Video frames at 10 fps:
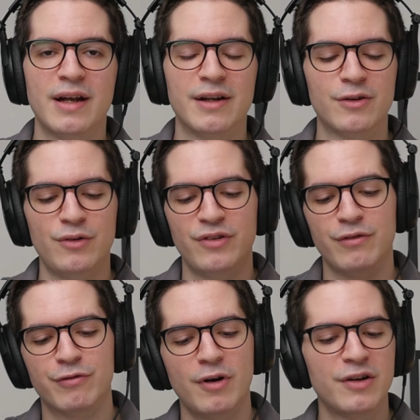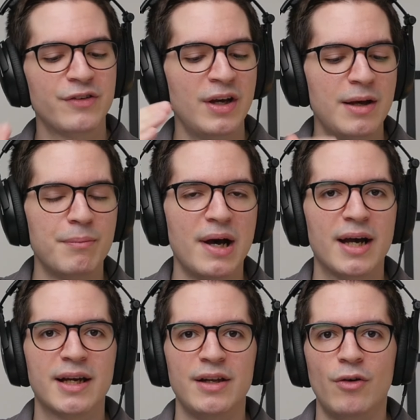That includes the front,
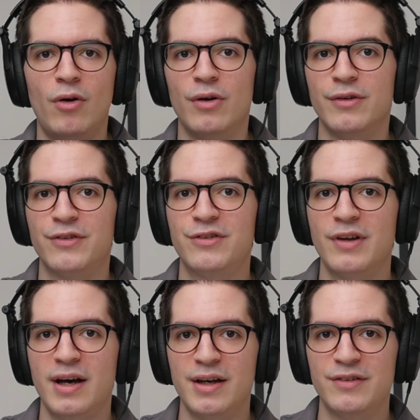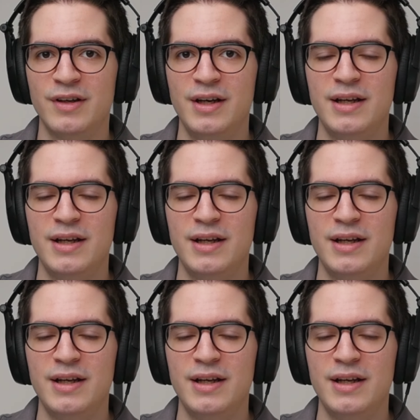back, and all the sides.